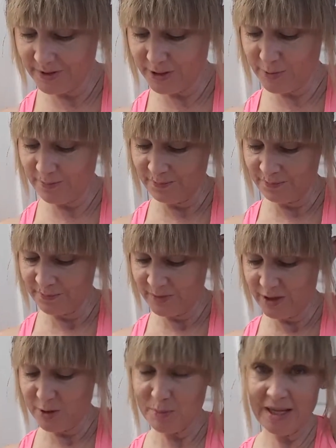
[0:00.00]

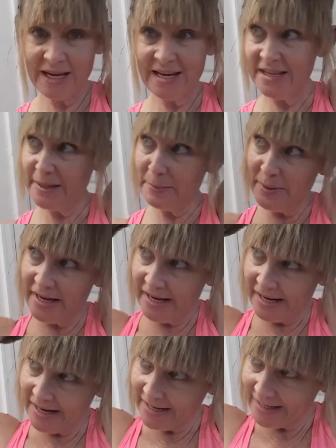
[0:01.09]
You're playing in the
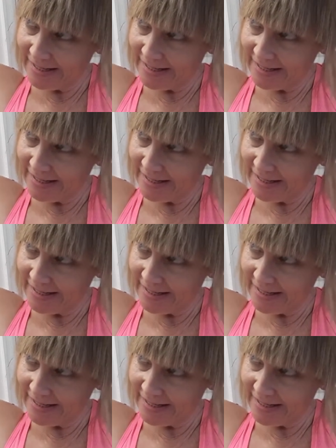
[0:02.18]
mud.